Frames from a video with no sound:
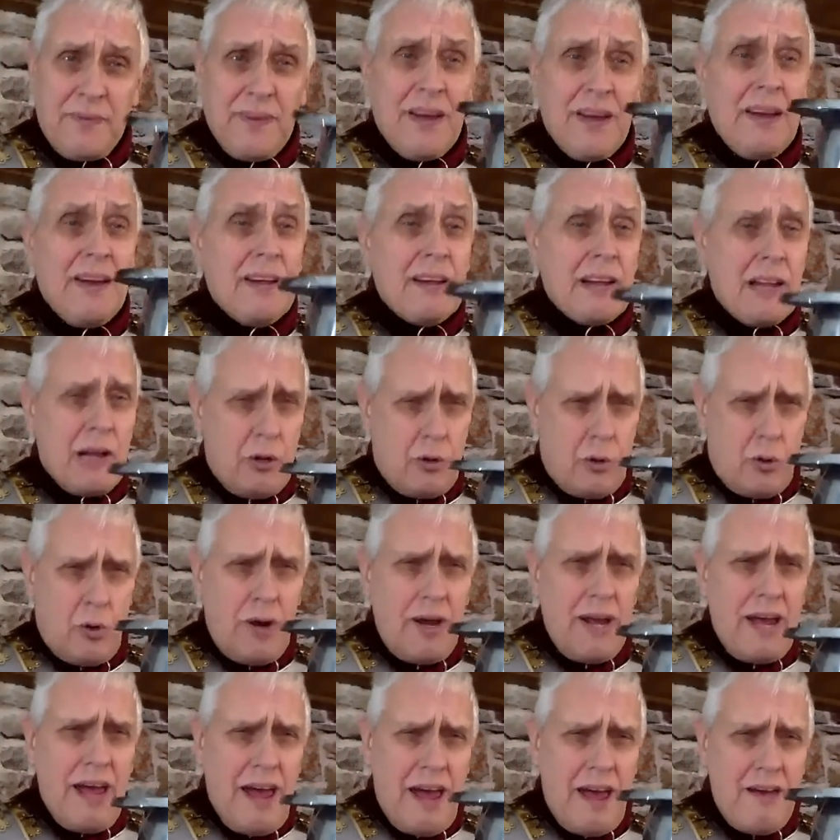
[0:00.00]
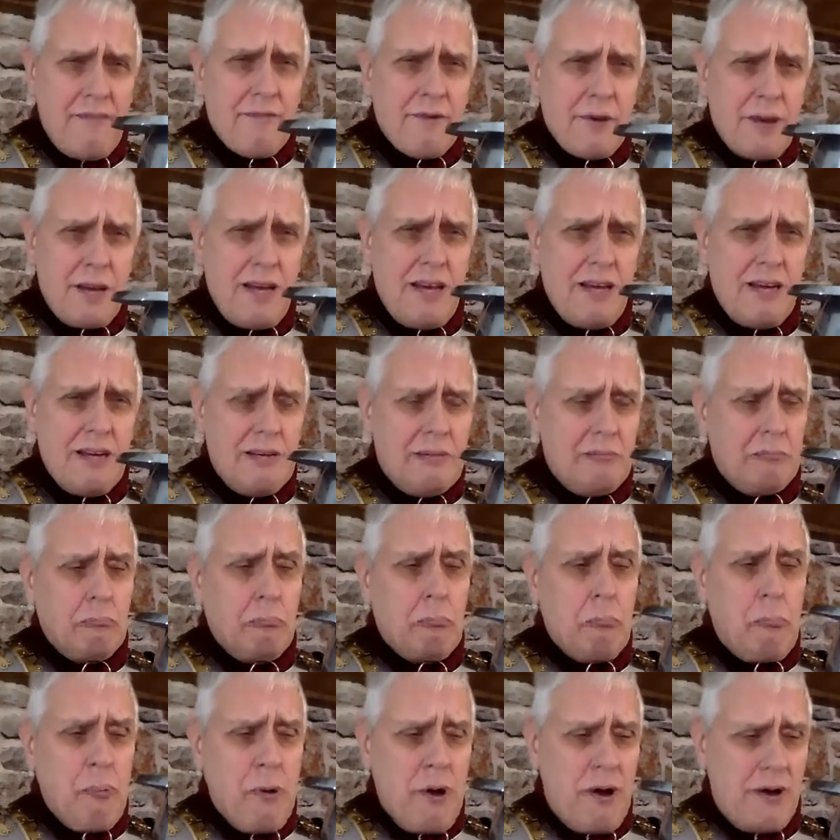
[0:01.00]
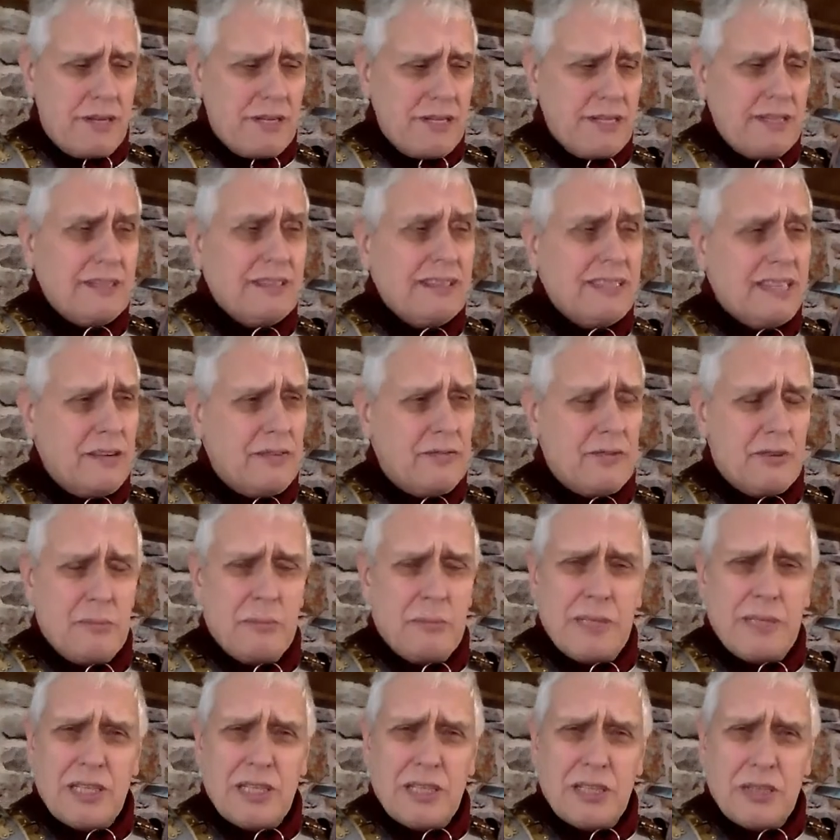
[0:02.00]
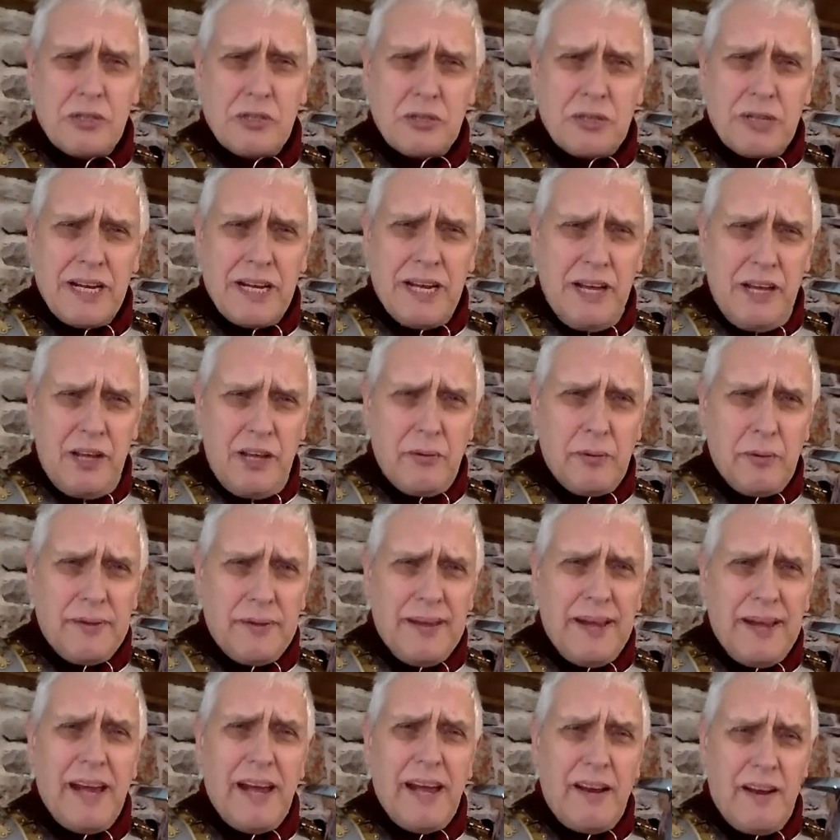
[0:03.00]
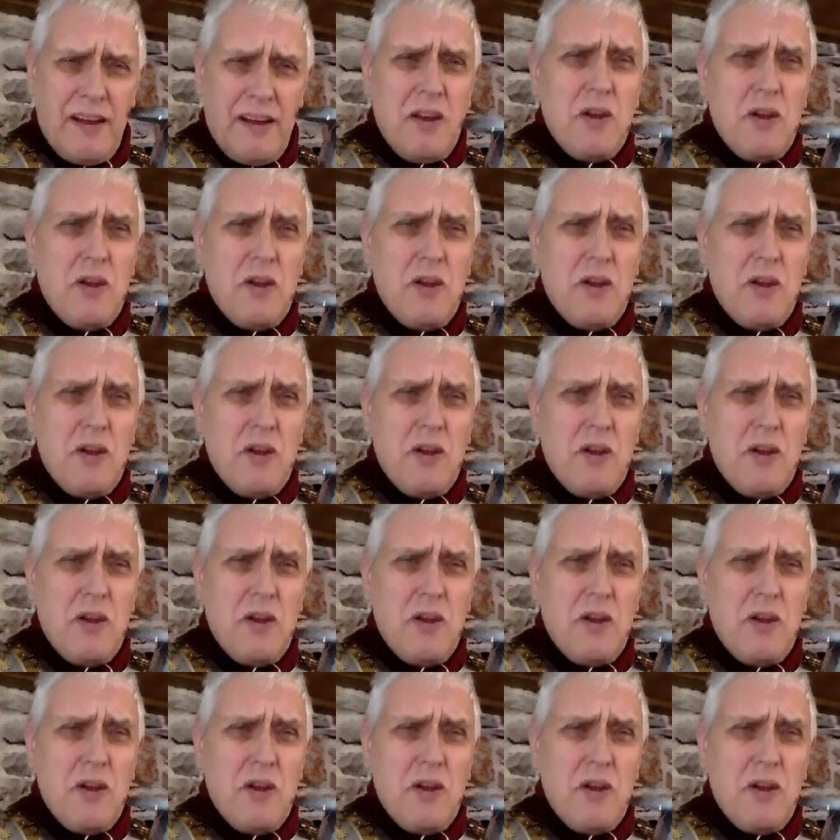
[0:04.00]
They're quite heavy, but if somebody's going to try and hit you on the head,